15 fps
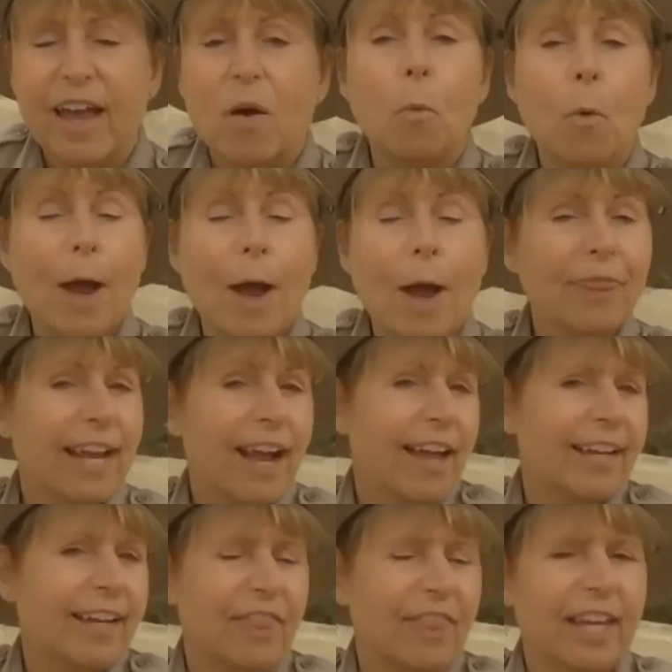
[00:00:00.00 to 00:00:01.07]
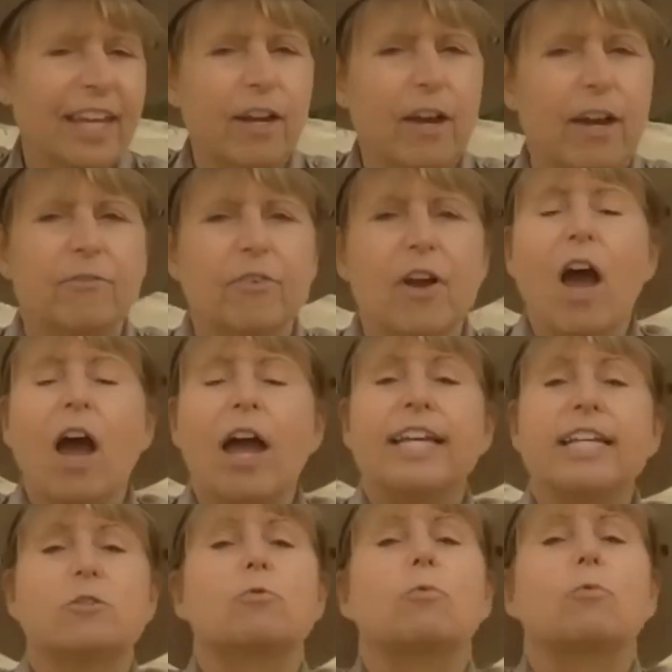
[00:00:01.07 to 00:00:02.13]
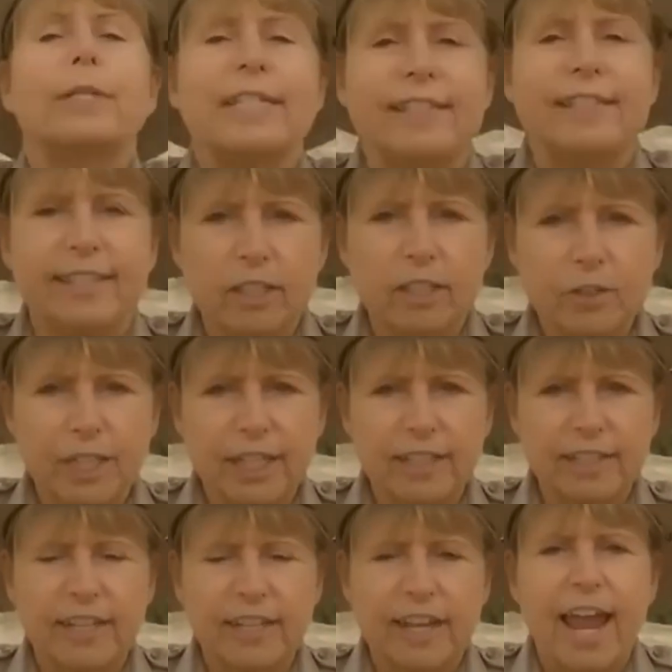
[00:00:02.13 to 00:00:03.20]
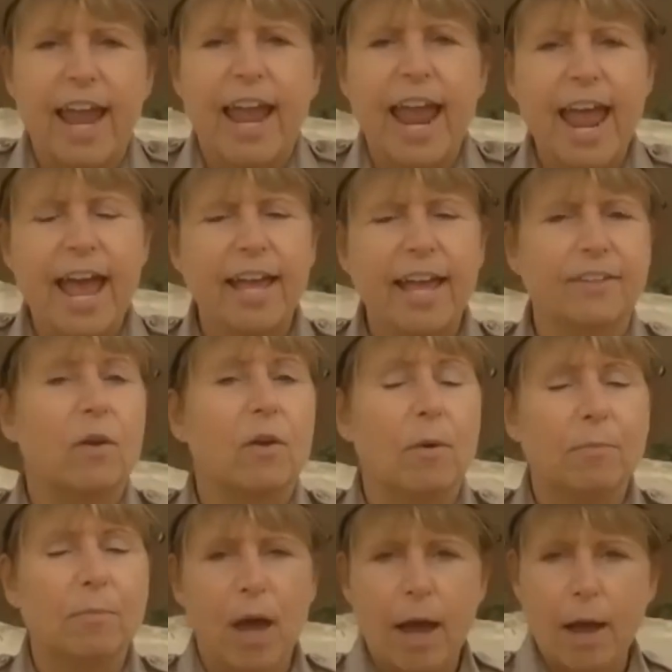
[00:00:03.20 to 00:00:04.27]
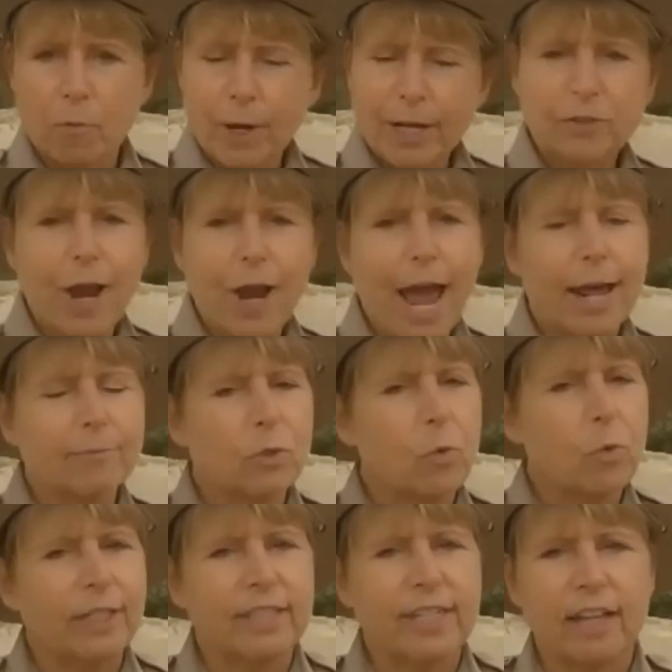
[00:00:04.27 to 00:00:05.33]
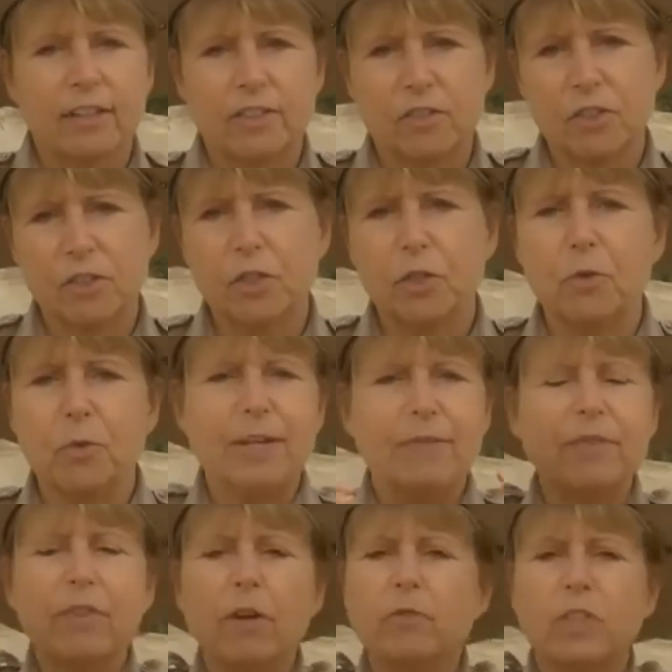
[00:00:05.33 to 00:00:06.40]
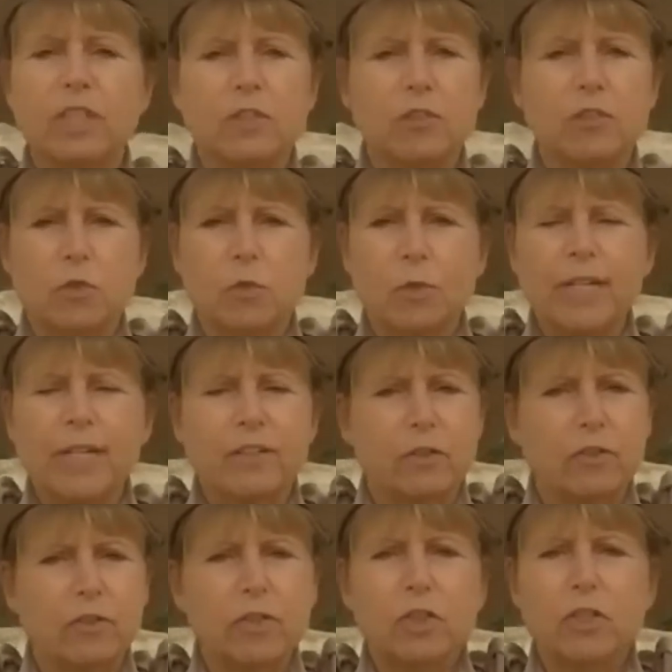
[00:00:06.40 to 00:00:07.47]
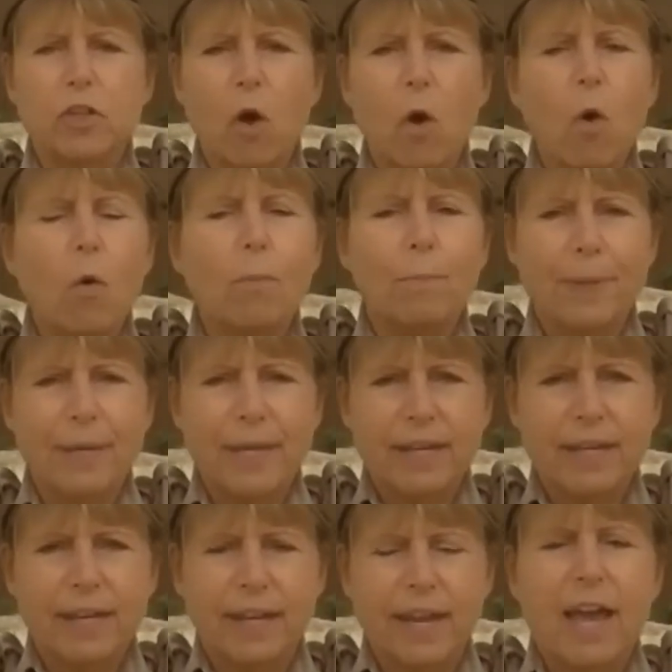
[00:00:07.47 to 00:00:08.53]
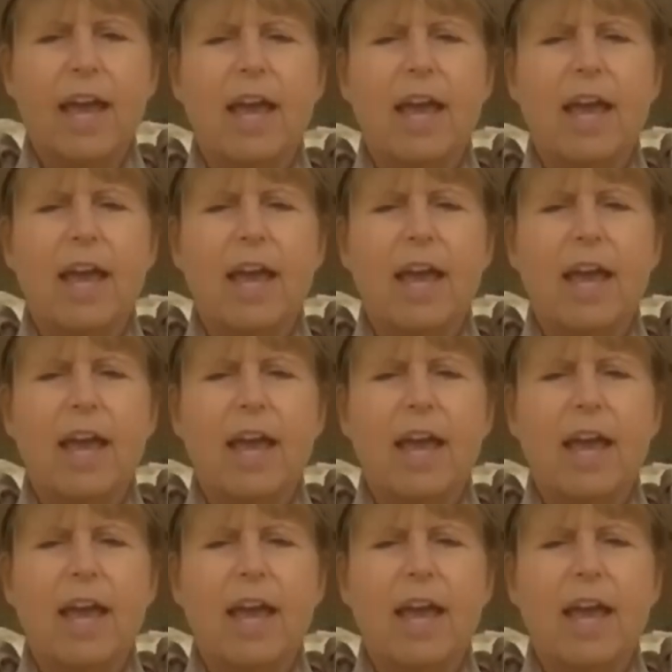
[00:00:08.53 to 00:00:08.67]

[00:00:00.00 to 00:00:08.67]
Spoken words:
One thing I can think of is resilient, and Ranger Adam's going to tell us too. Even though these trees are so big,